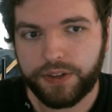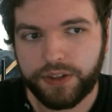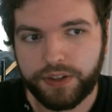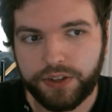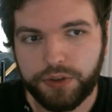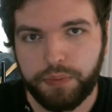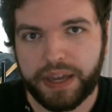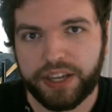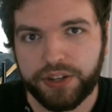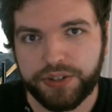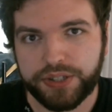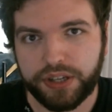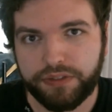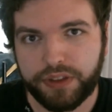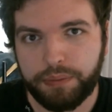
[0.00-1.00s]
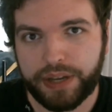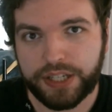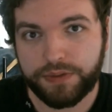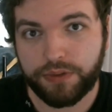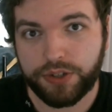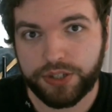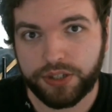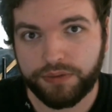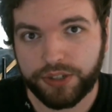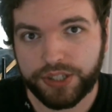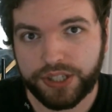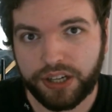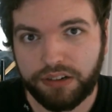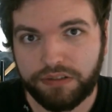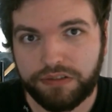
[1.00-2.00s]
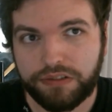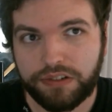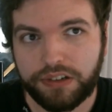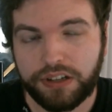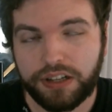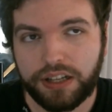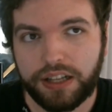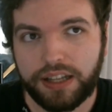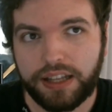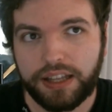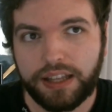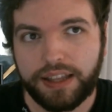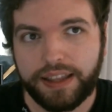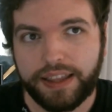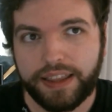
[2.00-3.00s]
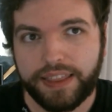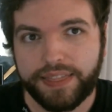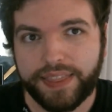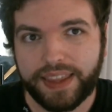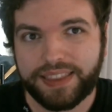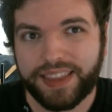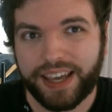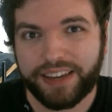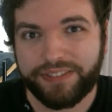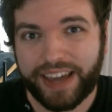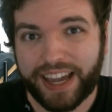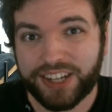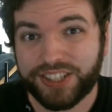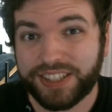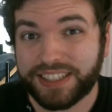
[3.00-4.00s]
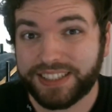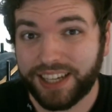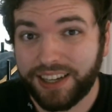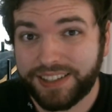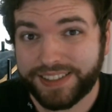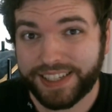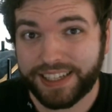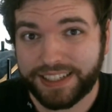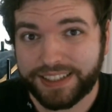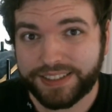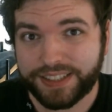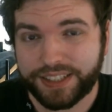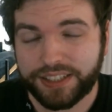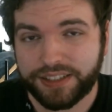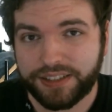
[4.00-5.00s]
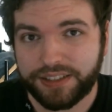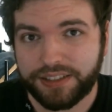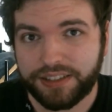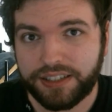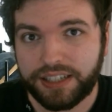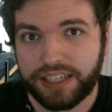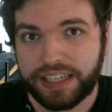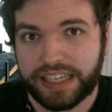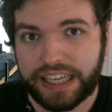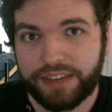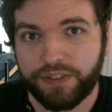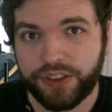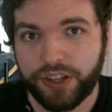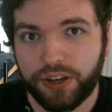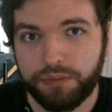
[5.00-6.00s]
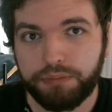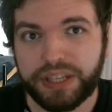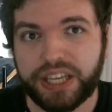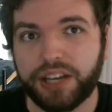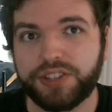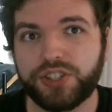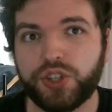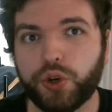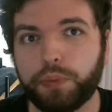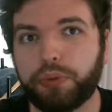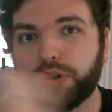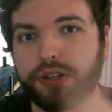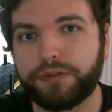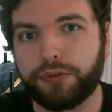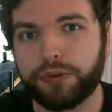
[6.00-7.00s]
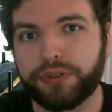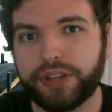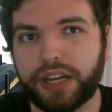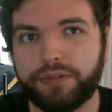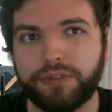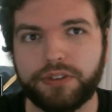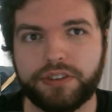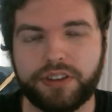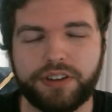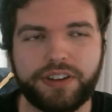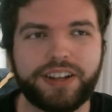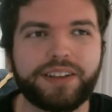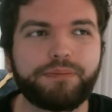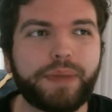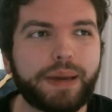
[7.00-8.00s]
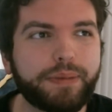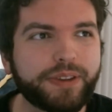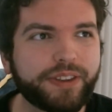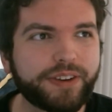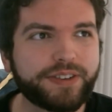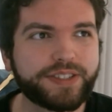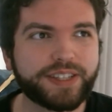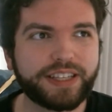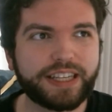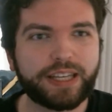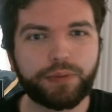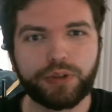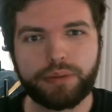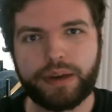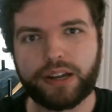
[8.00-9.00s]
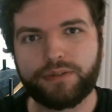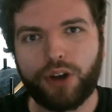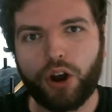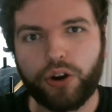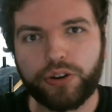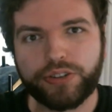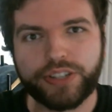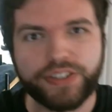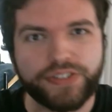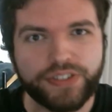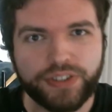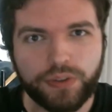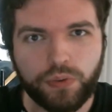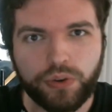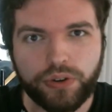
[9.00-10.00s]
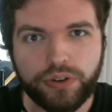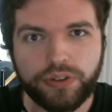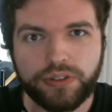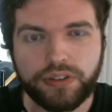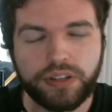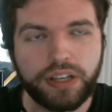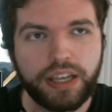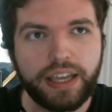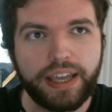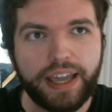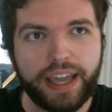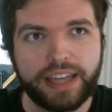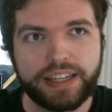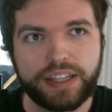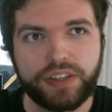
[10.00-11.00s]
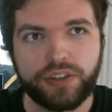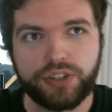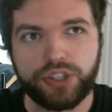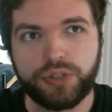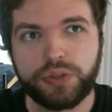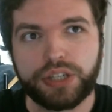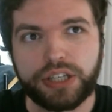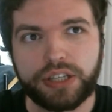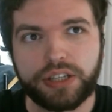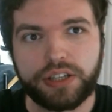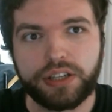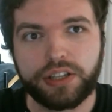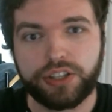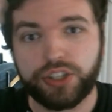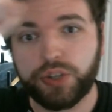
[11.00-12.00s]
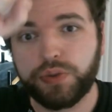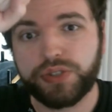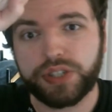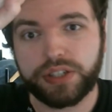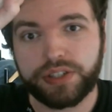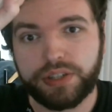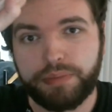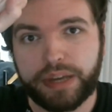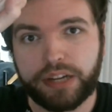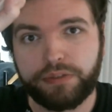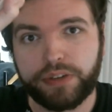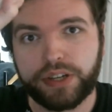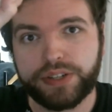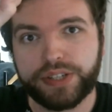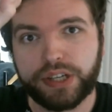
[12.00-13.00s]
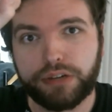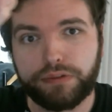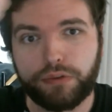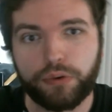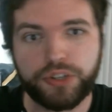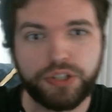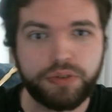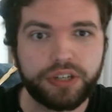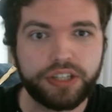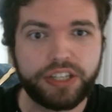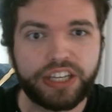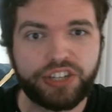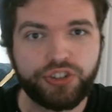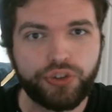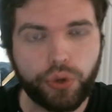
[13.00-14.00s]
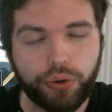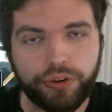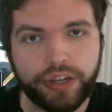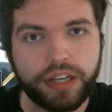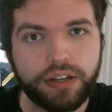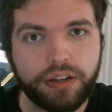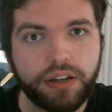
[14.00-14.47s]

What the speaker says: you make yourself the best version of yourself, then life actually does get easier. Because you're putting forth the effort. Maybe there's an equal amount of hardness in the world, and either you can use it to benefit yourself, or you can endure it